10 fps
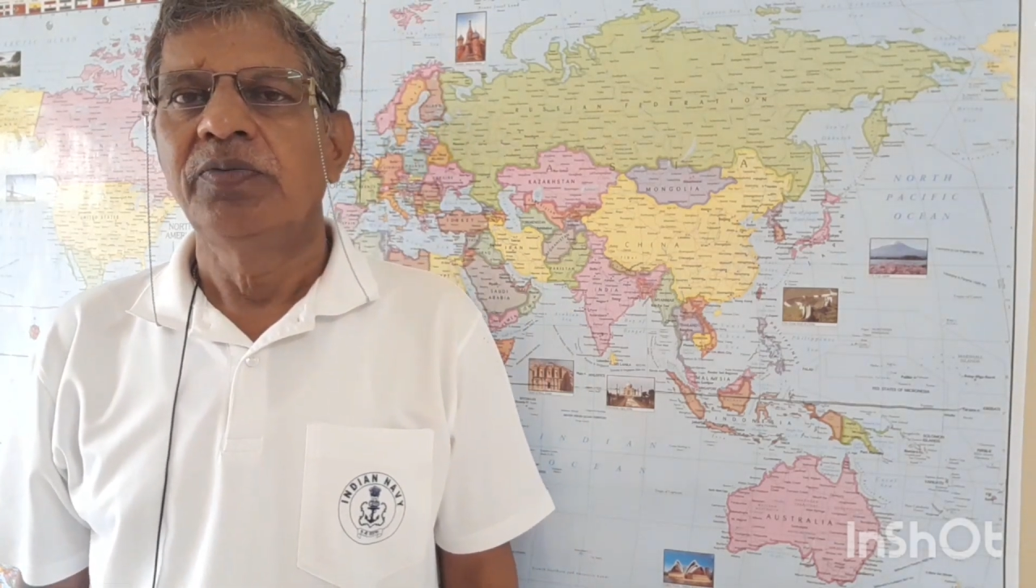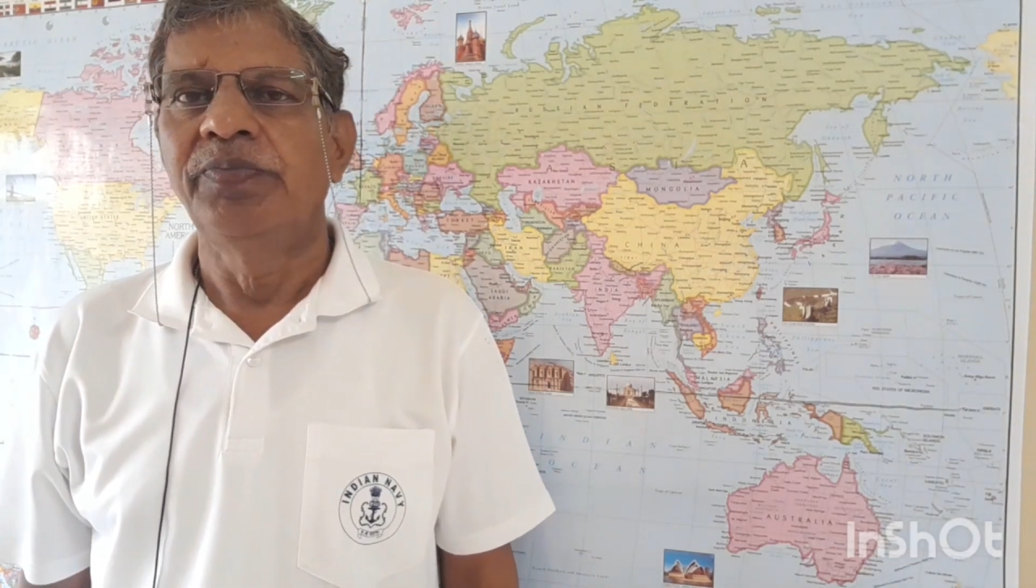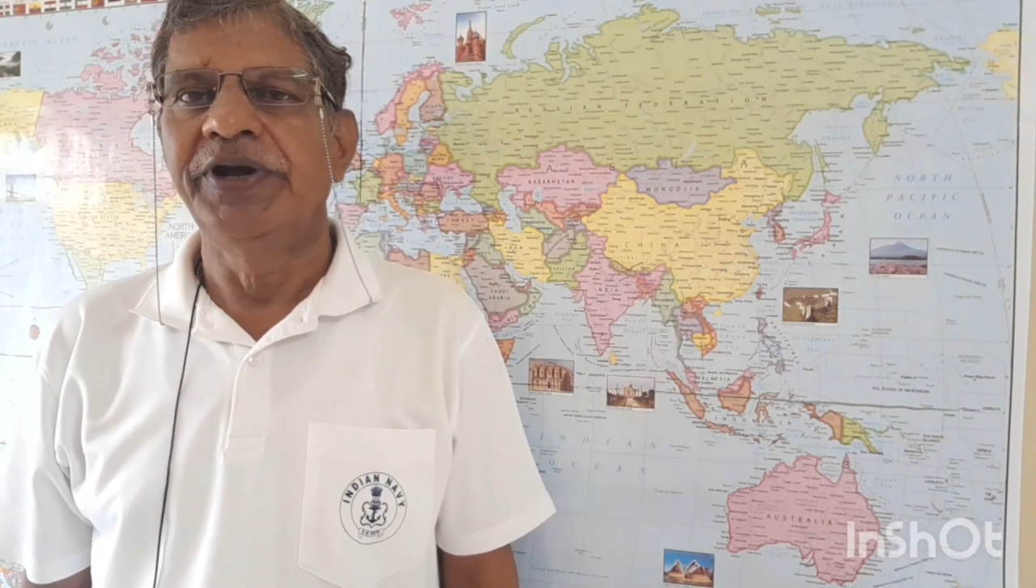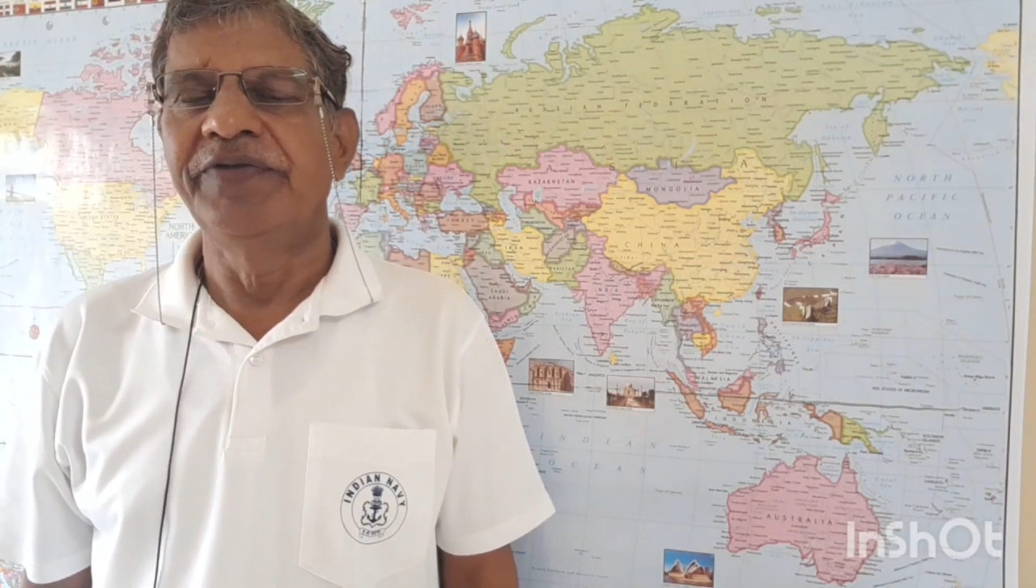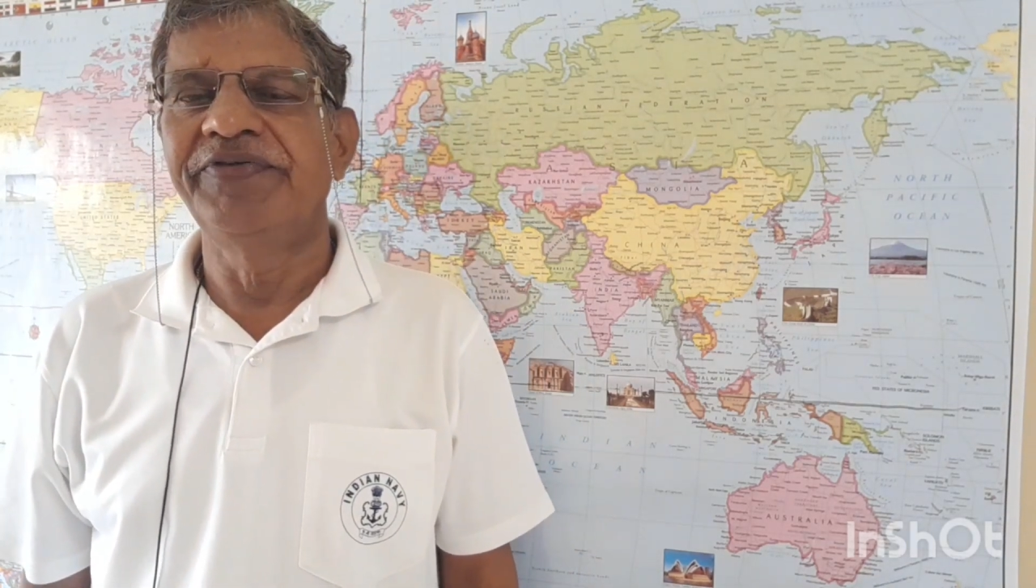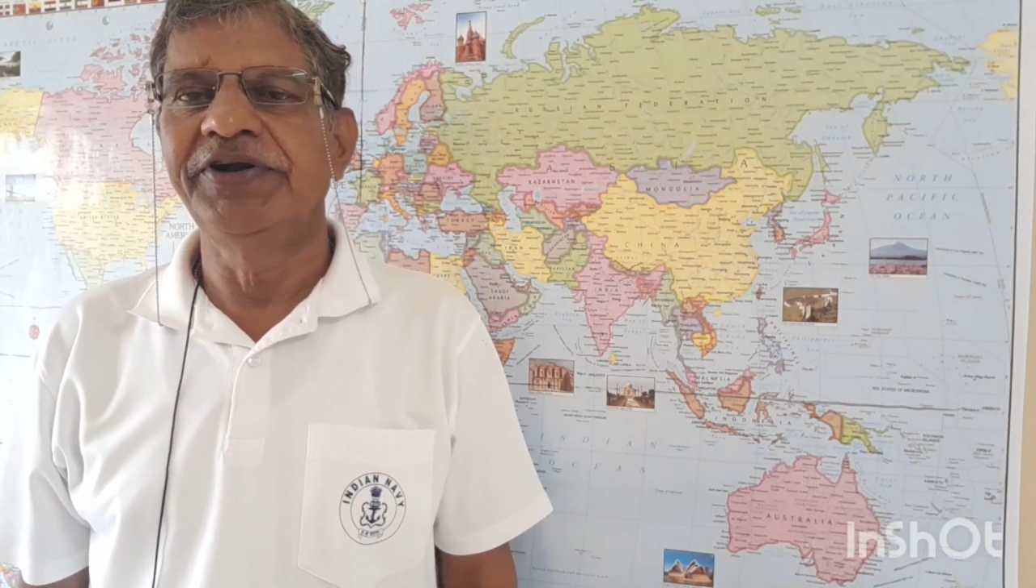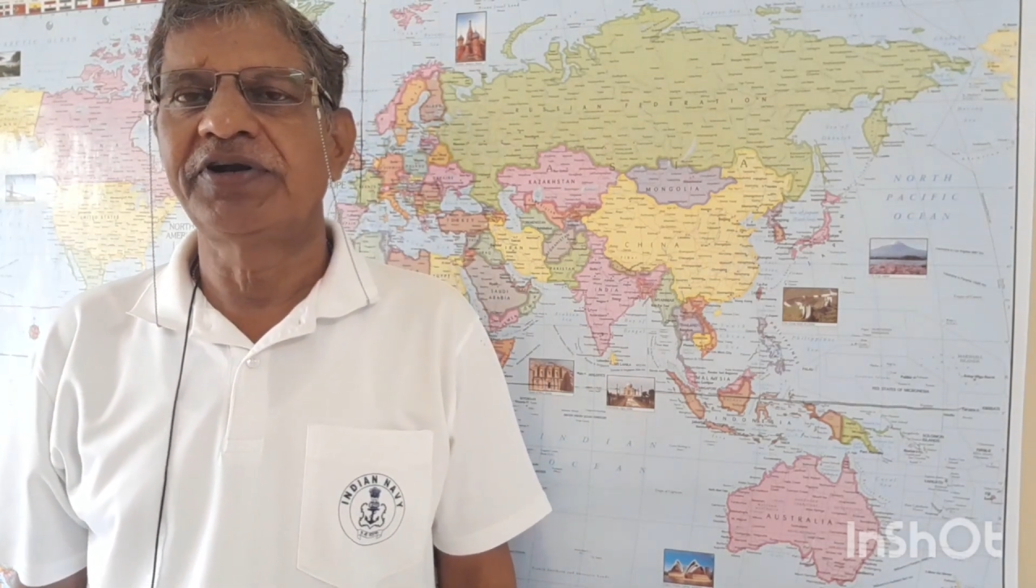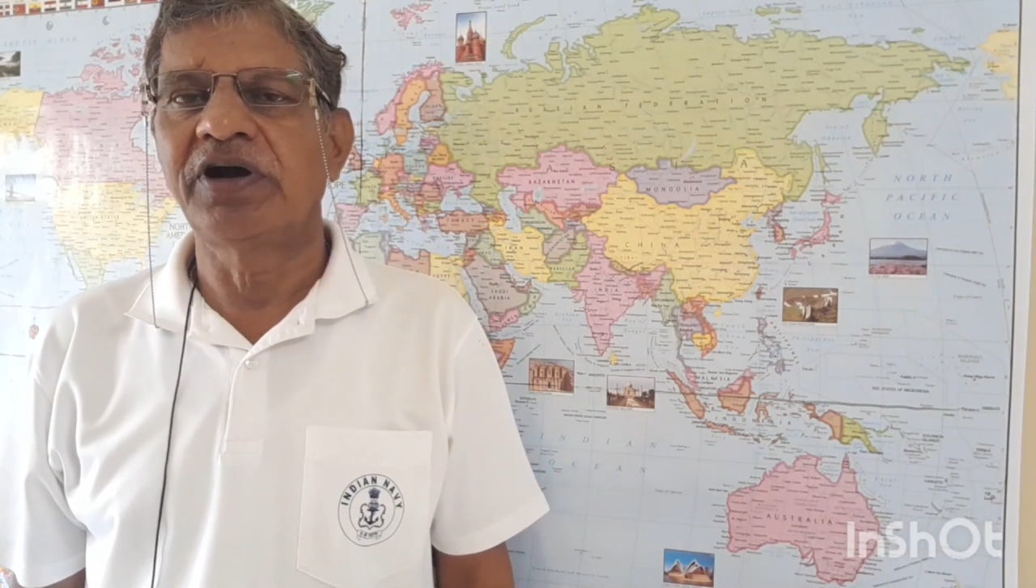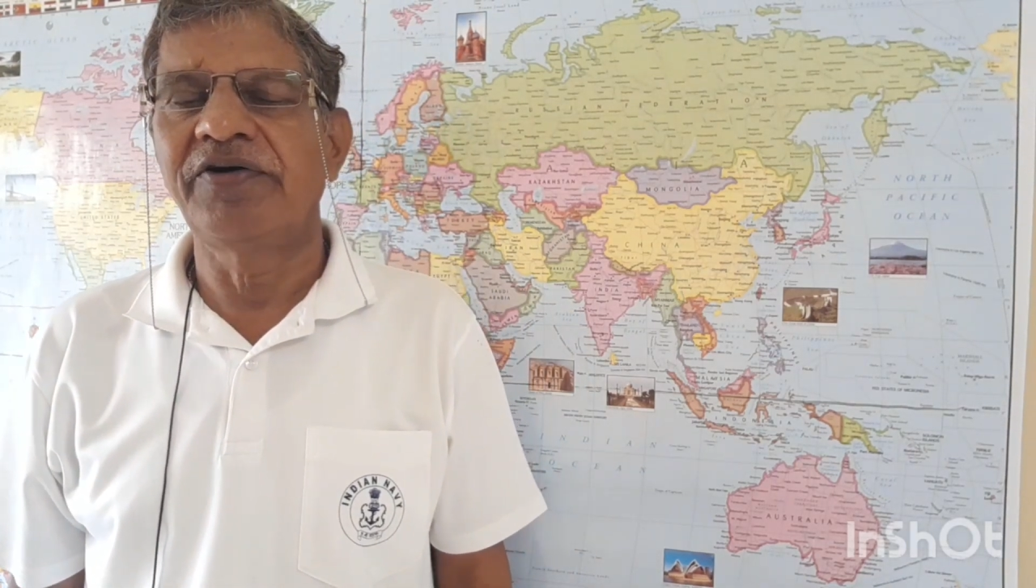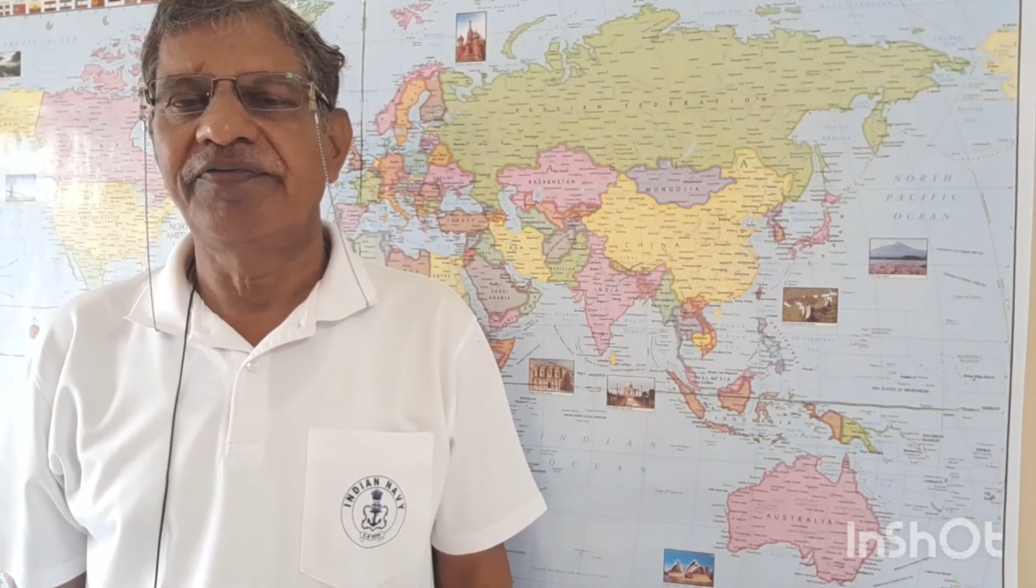Benefit
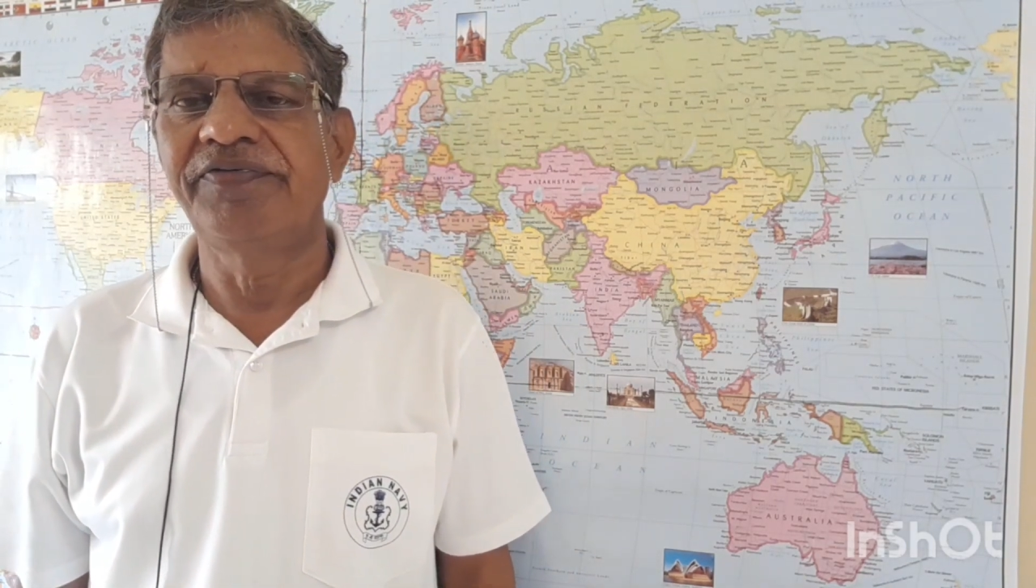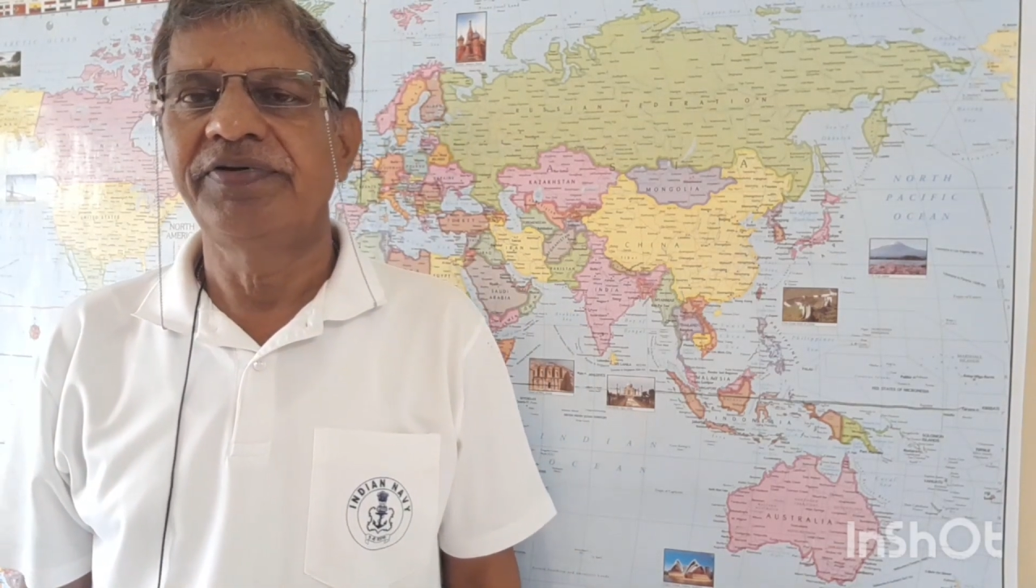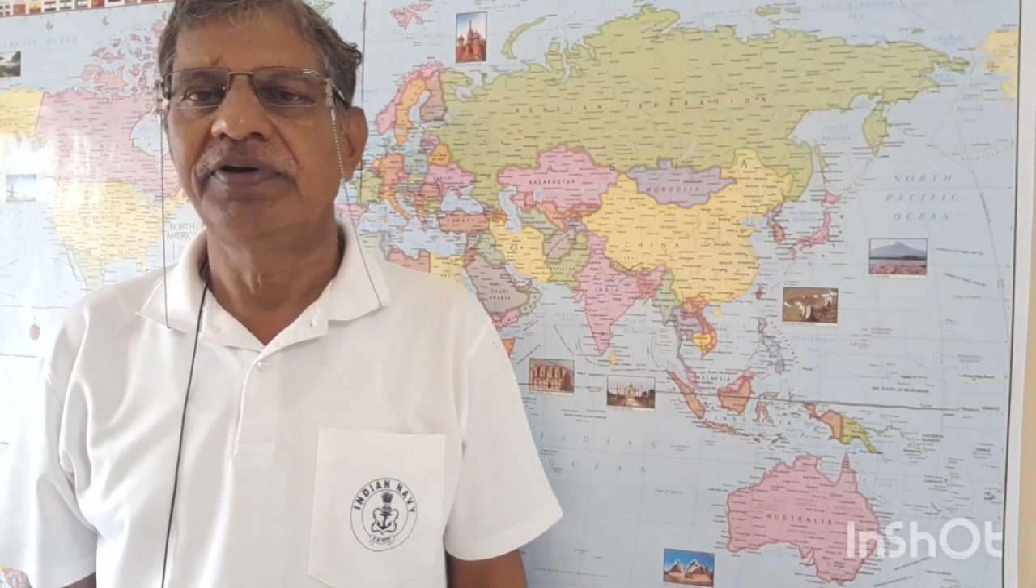of